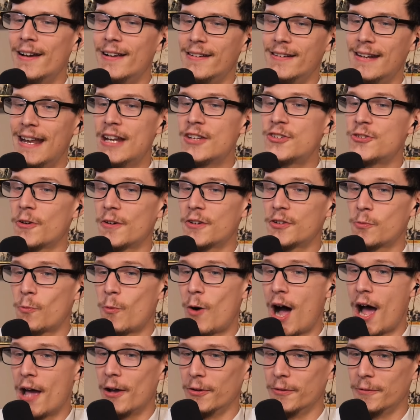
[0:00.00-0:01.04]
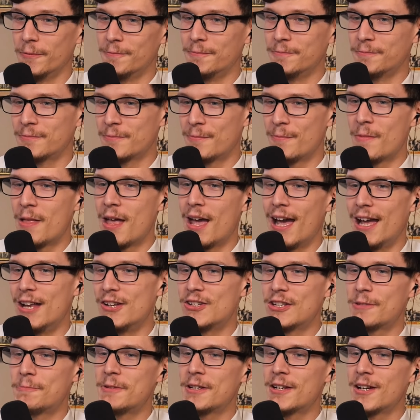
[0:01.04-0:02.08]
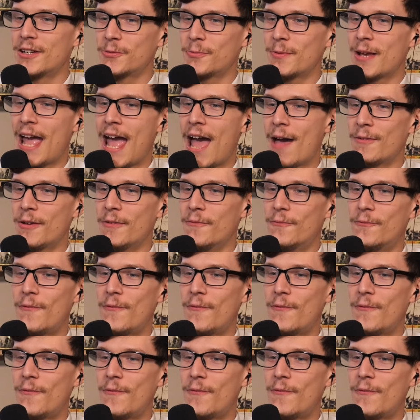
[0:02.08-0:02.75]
Nature is wild, and just because we haven't